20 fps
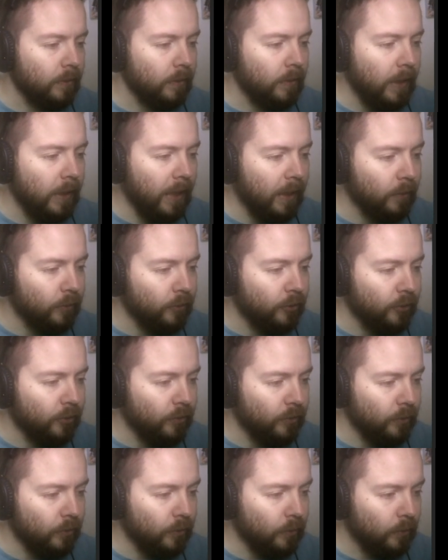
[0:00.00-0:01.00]
how
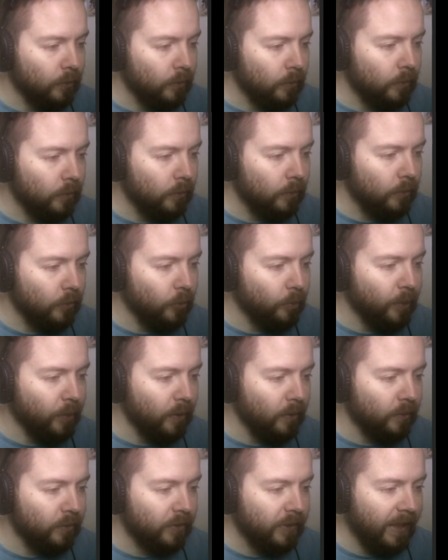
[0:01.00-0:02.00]
to
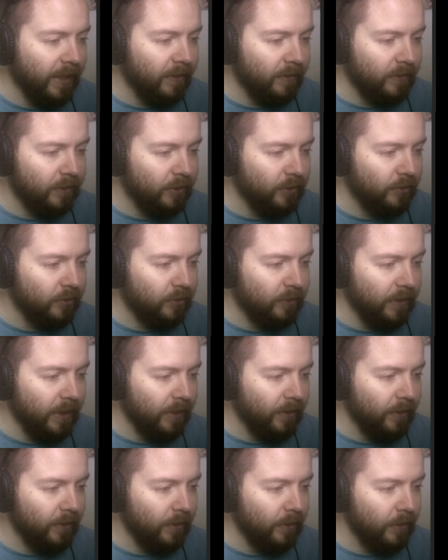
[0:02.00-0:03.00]
pose characters
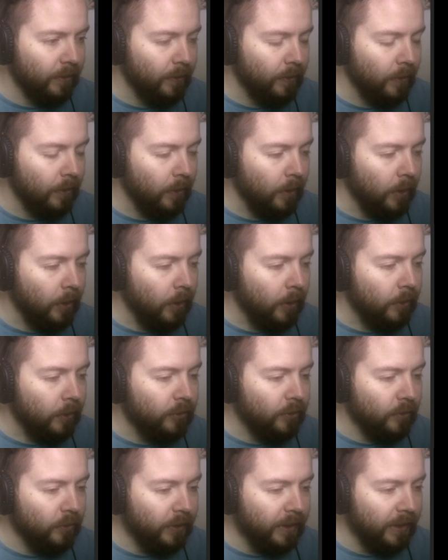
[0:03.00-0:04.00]
together.
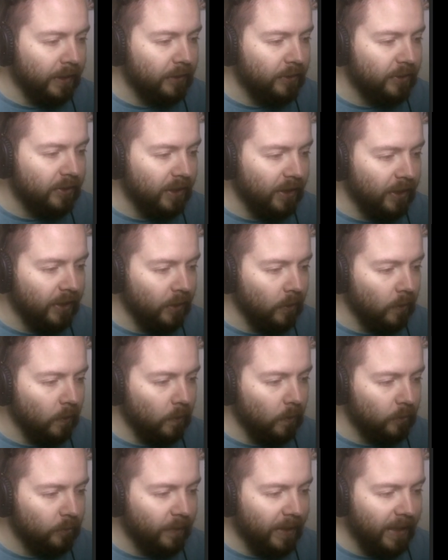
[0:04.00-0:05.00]
So you can study
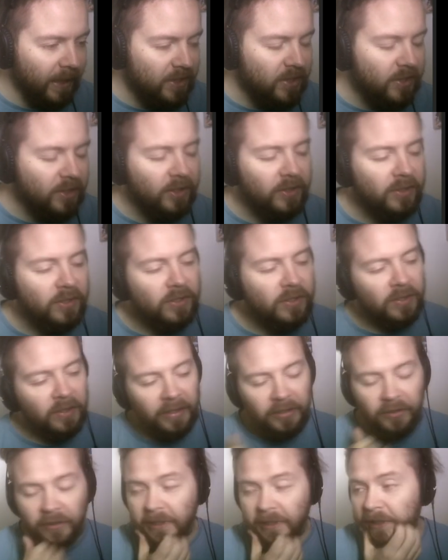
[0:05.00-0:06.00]
old masters,
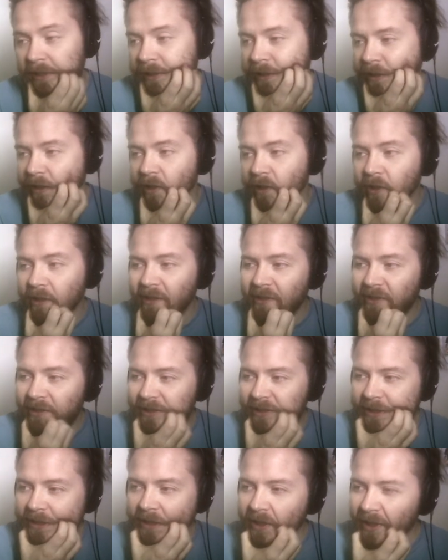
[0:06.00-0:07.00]
and you can
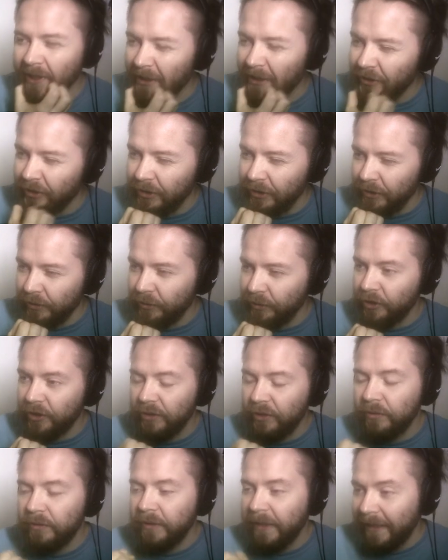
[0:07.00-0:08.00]
see their
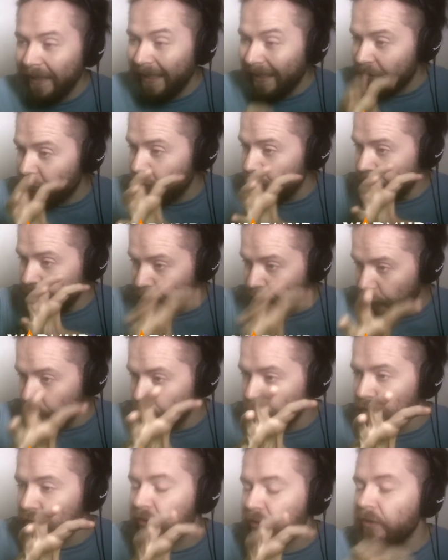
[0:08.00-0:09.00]
solution. They actually
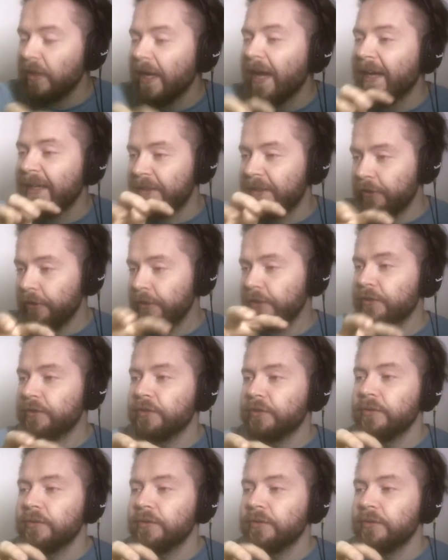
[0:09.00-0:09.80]
used actors